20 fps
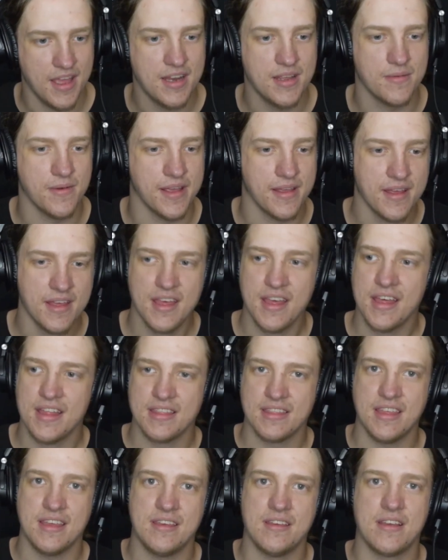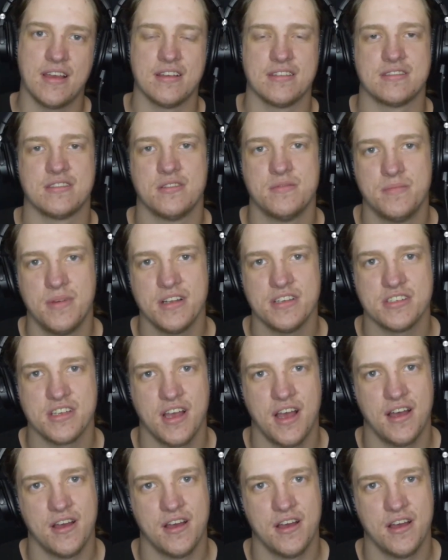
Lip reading: Anyway, thank you guys so much.